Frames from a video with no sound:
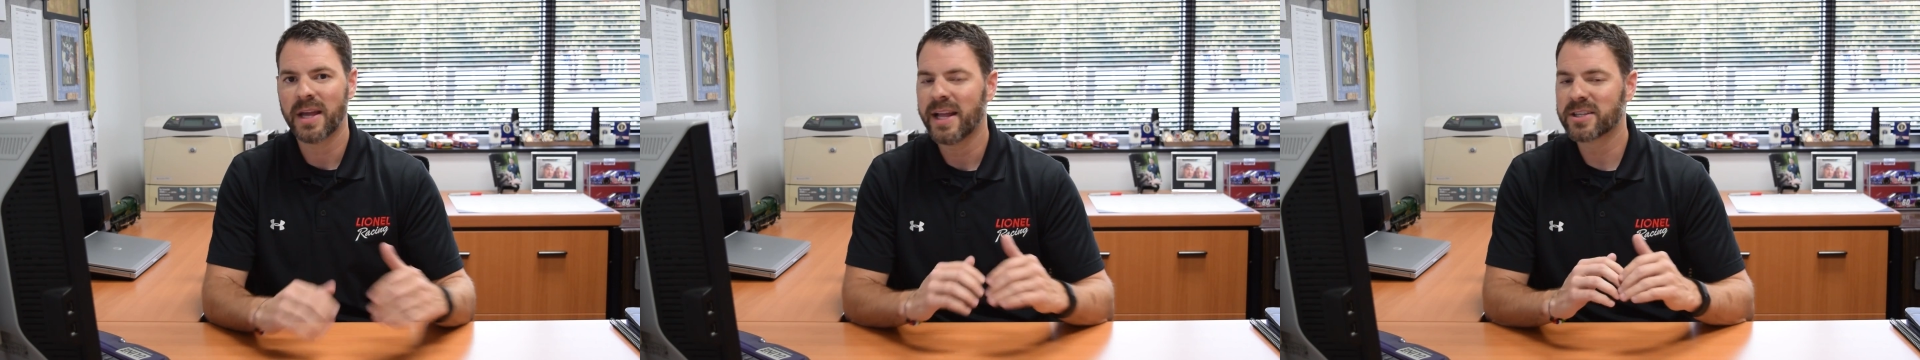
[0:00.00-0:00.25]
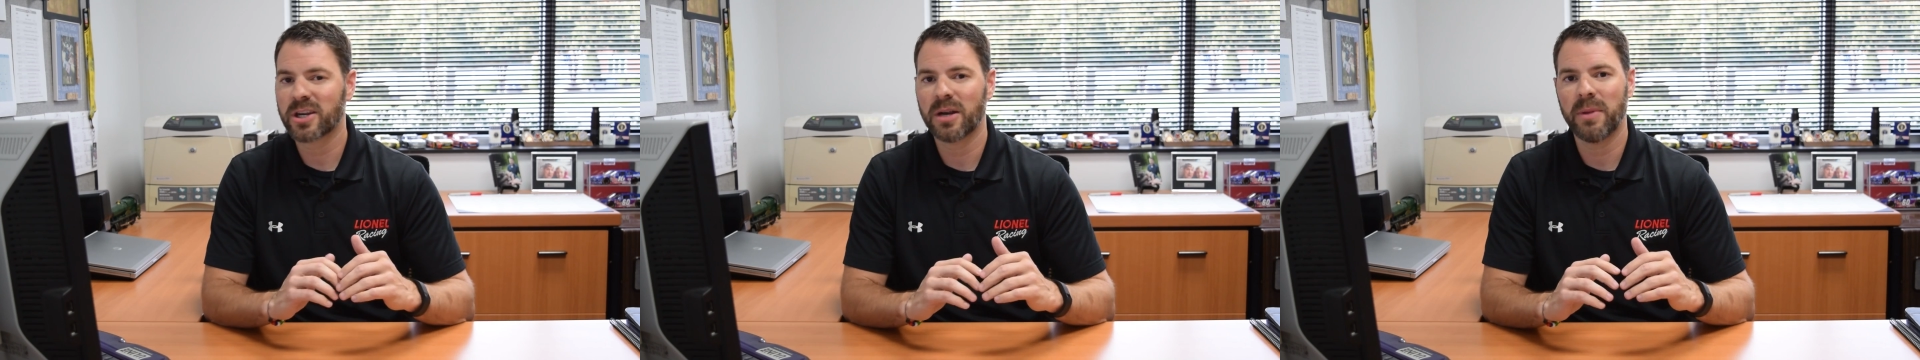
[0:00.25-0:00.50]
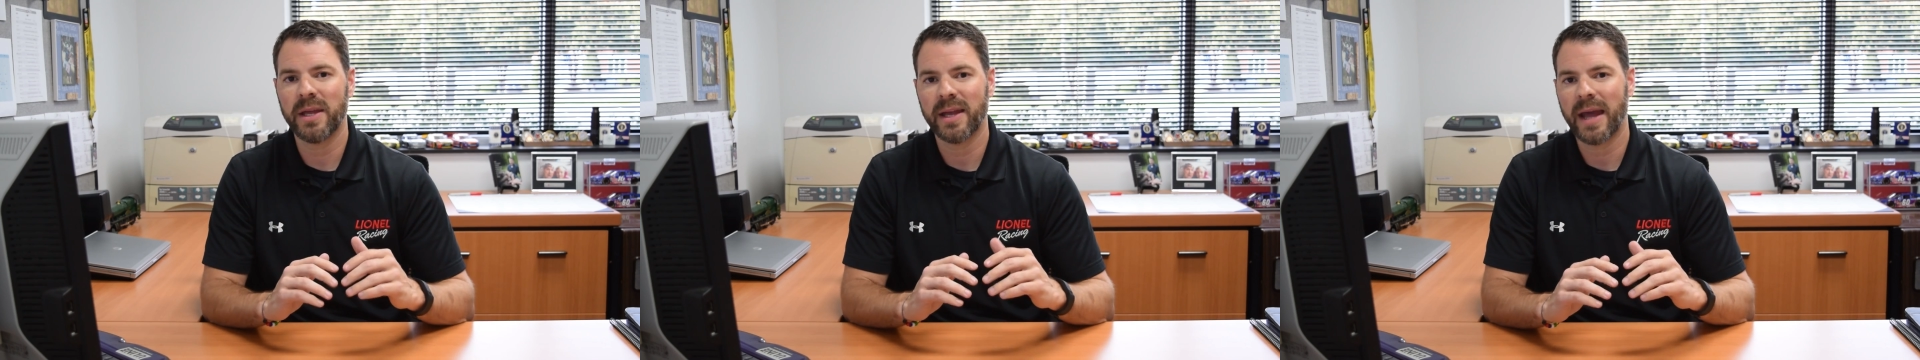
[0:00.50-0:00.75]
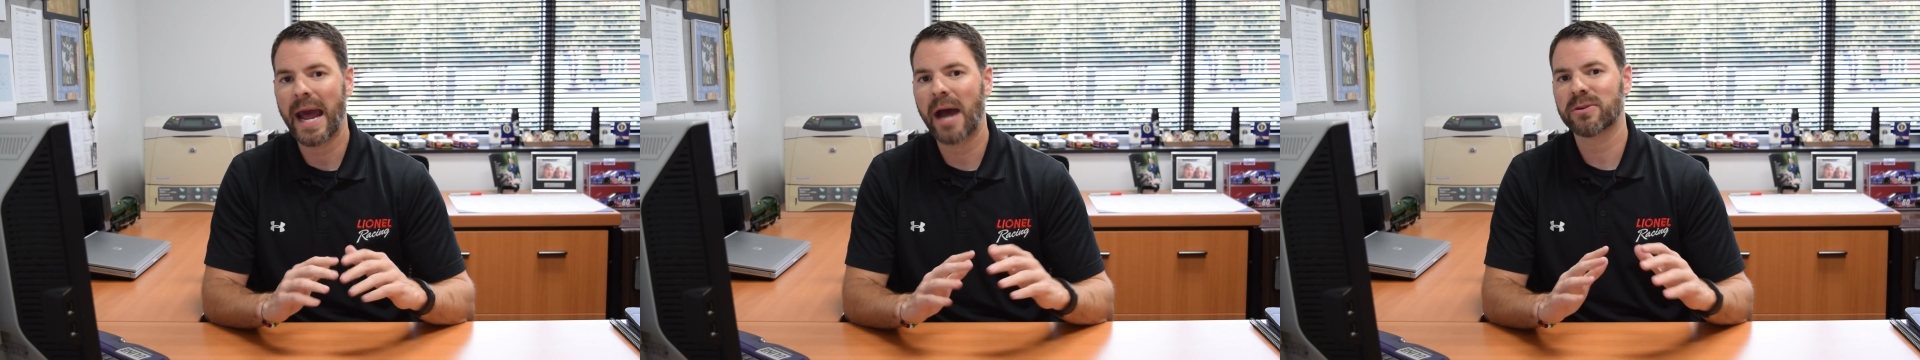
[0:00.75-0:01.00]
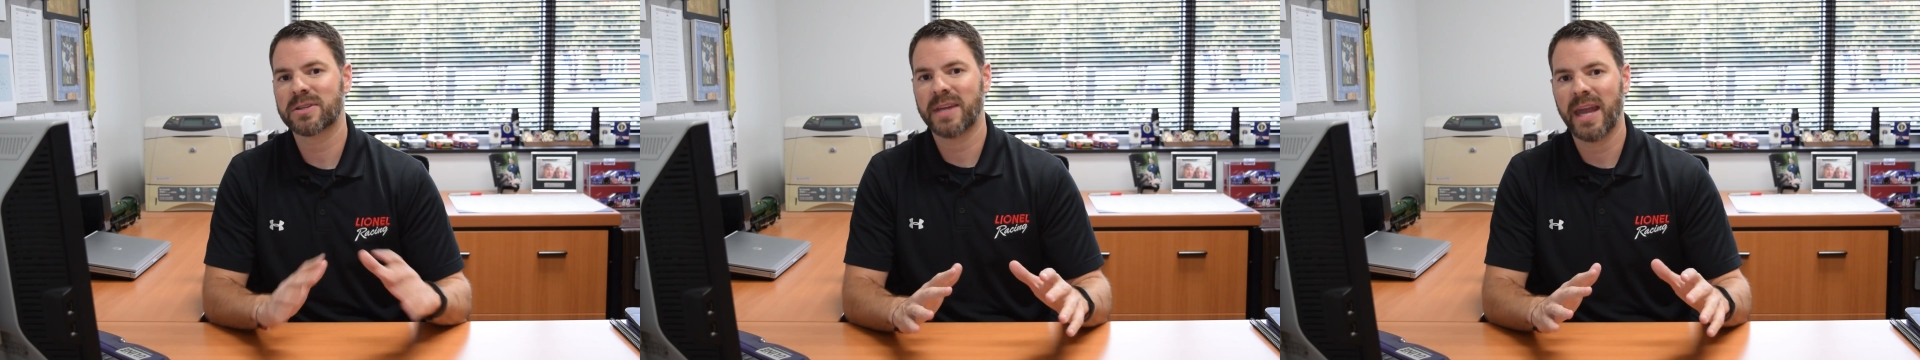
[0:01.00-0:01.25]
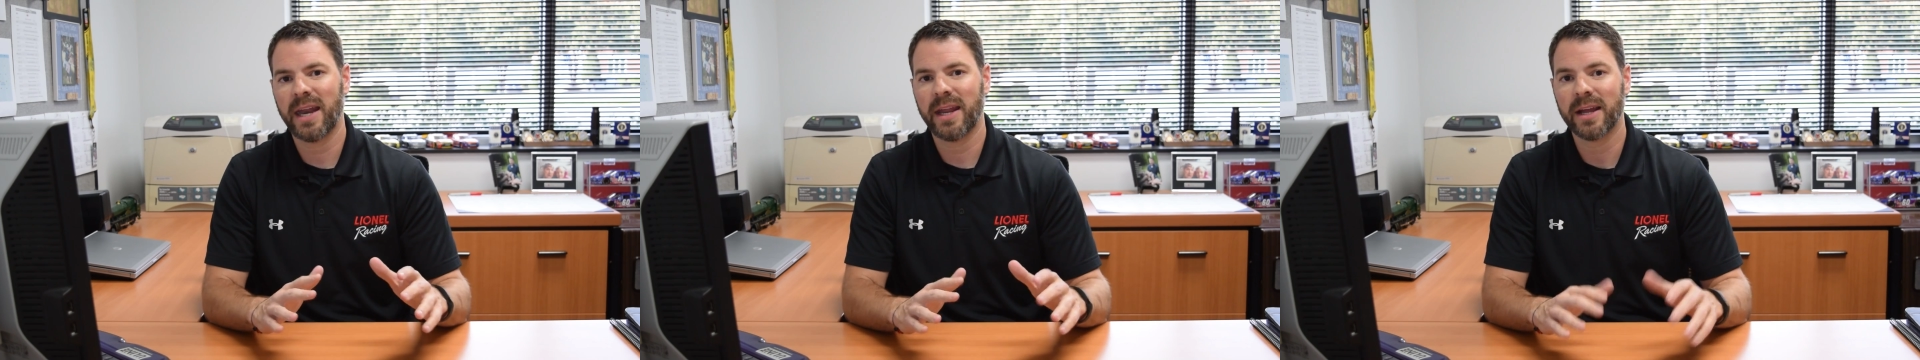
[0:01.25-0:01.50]
It's going to be
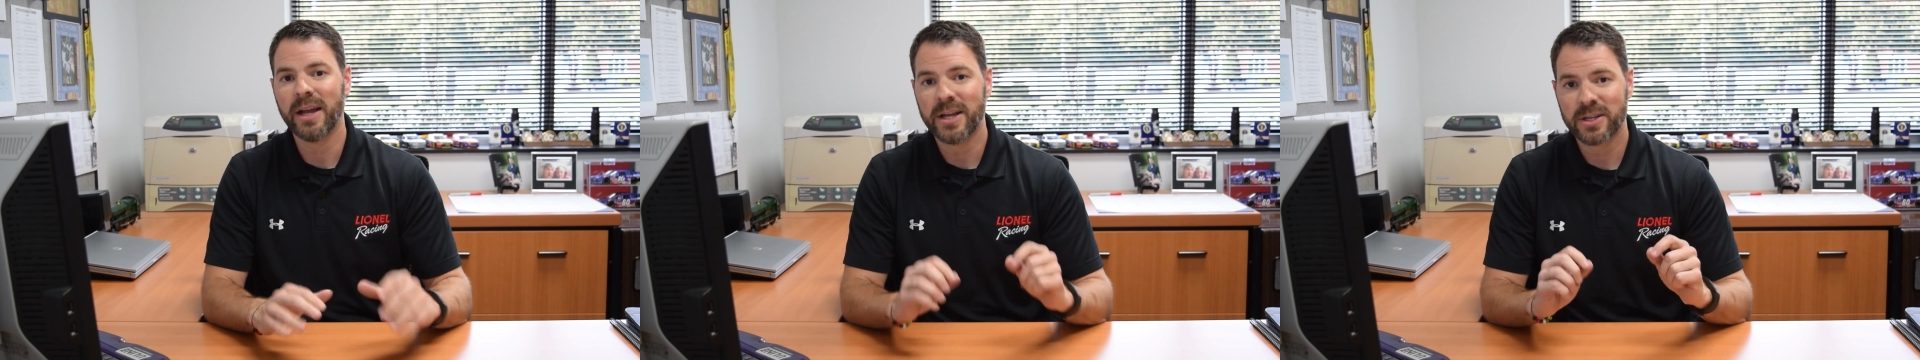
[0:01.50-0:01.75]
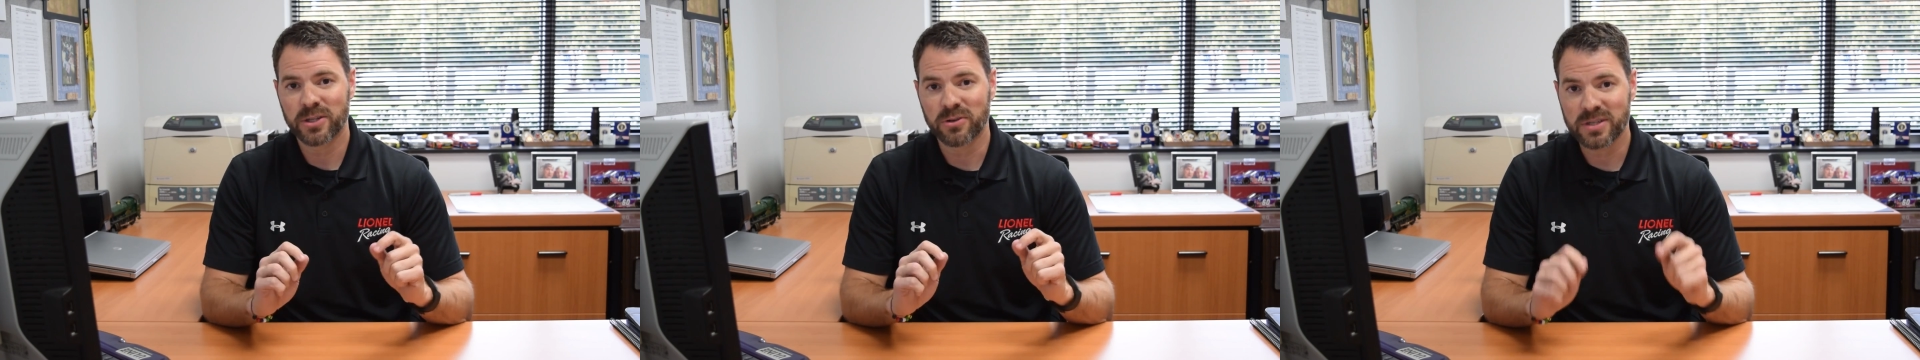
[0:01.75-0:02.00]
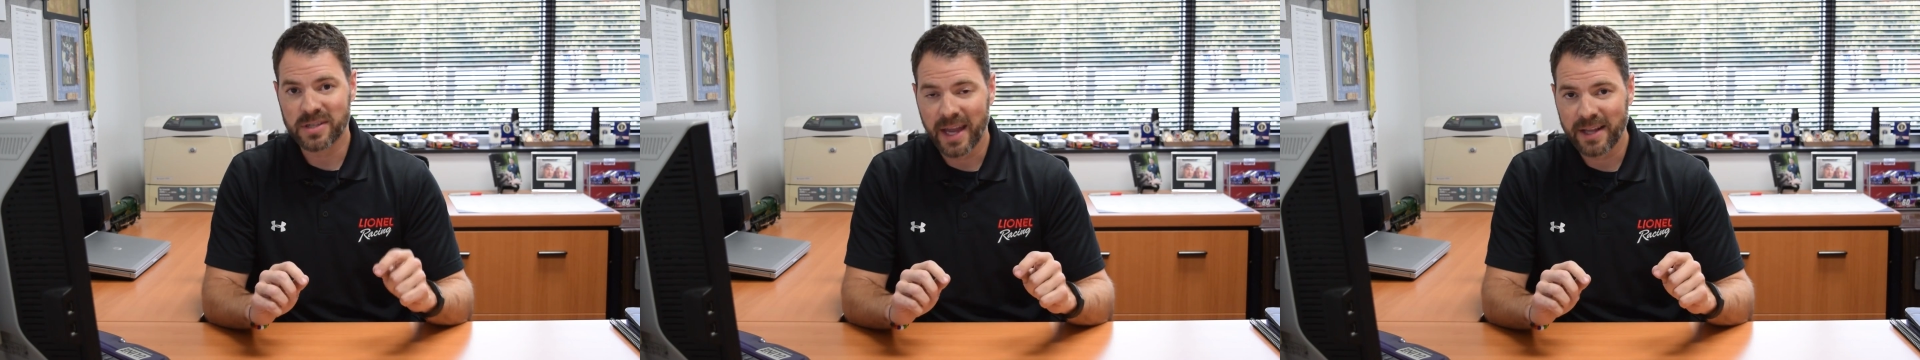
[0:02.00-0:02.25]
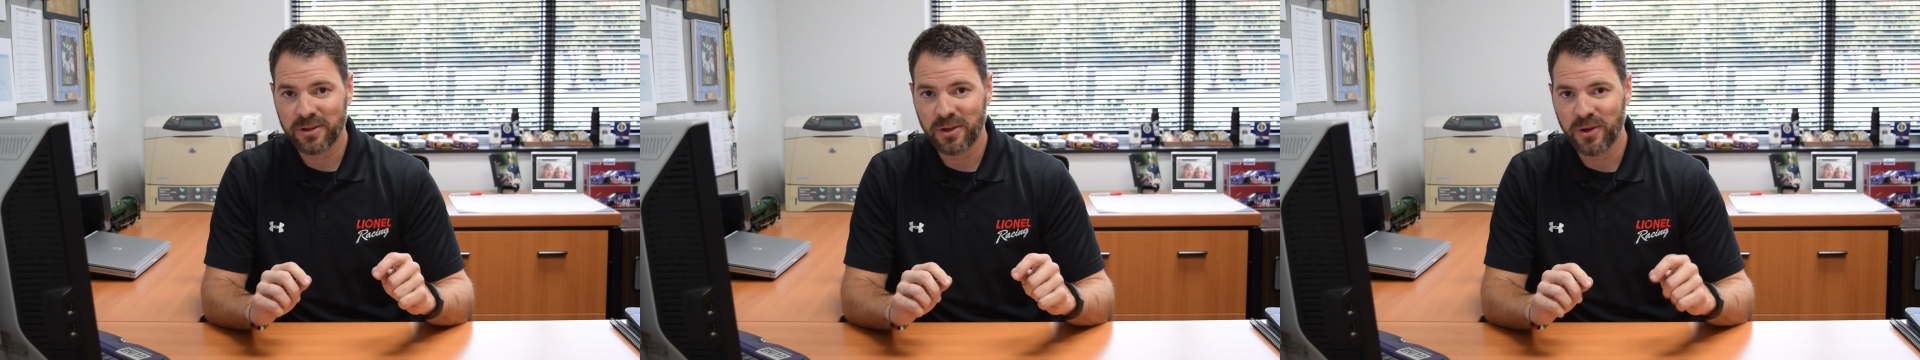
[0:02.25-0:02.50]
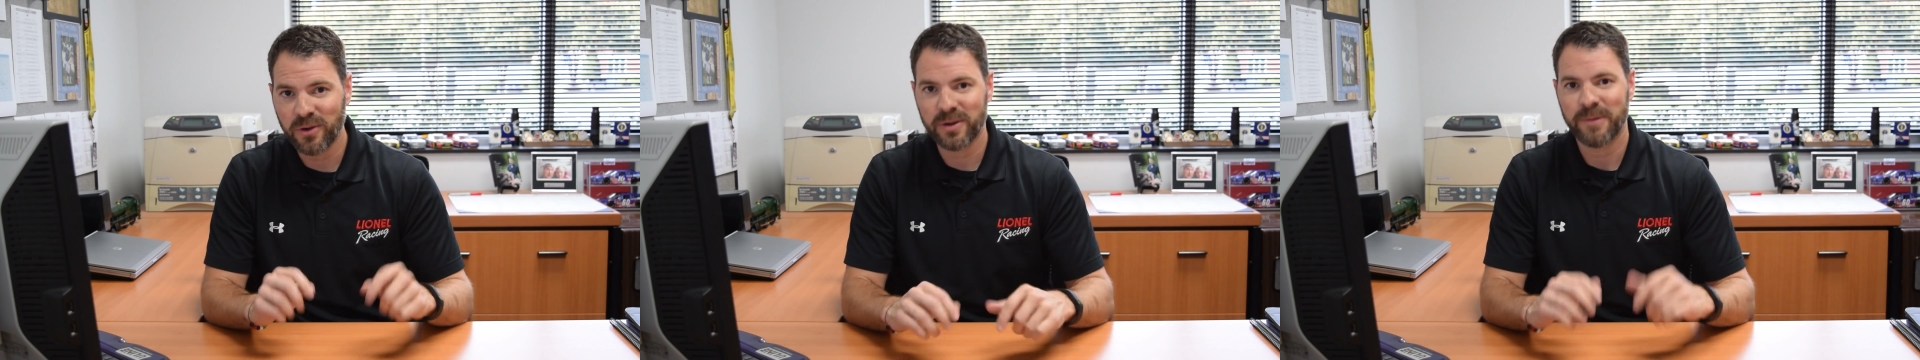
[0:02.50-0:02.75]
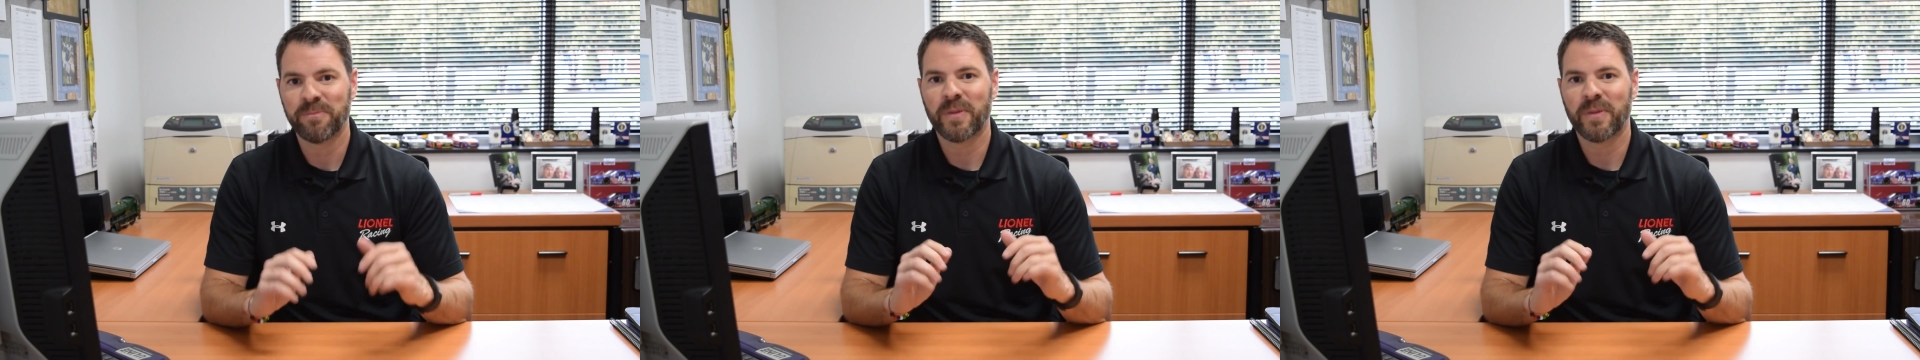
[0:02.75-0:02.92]
outstanding. So stay tuned.